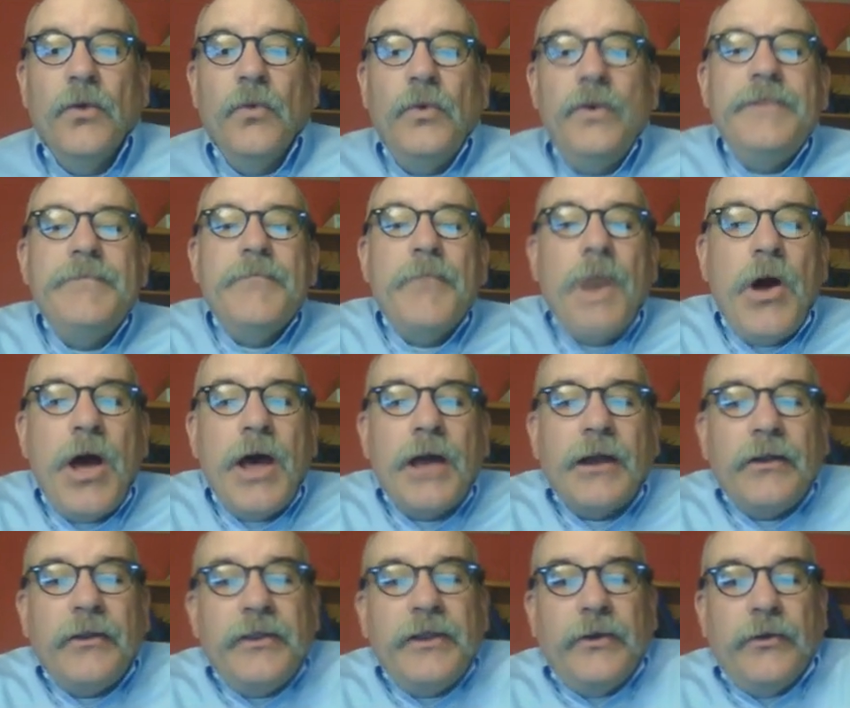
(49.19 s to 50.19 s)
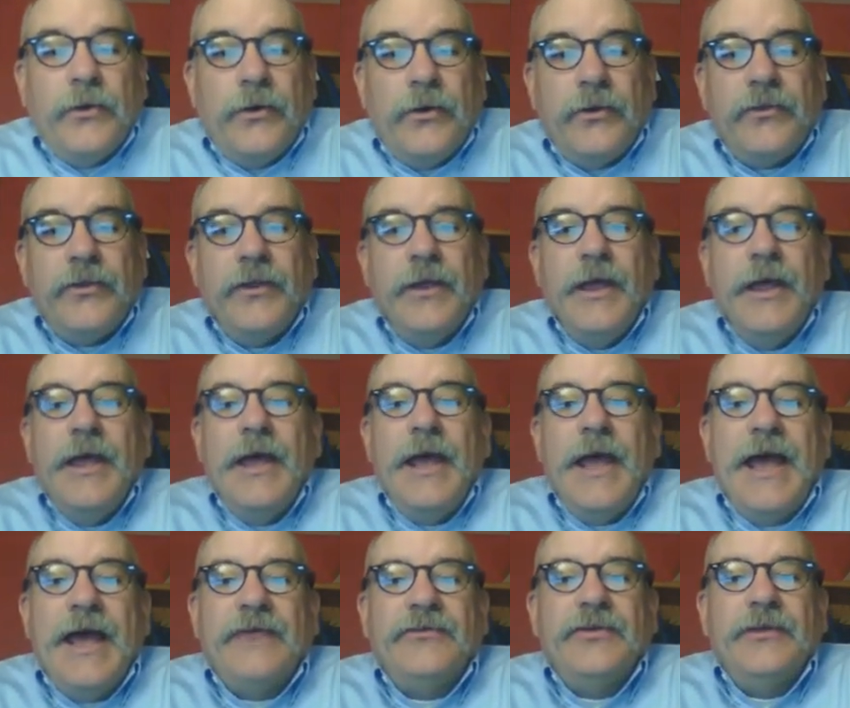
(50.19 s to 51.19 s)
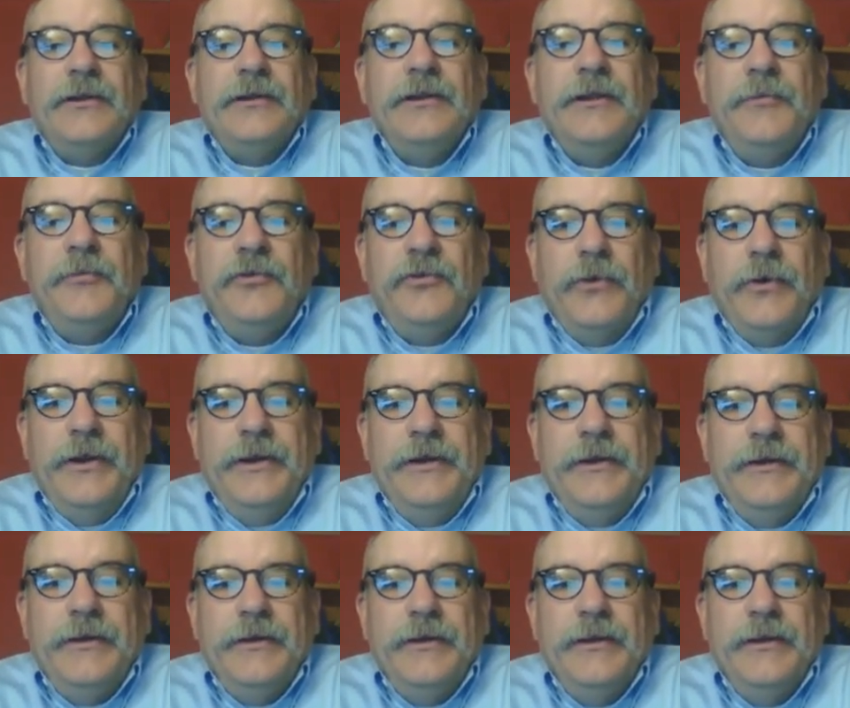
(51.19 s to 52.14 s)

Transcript: We model the Earth as an ellipsoid.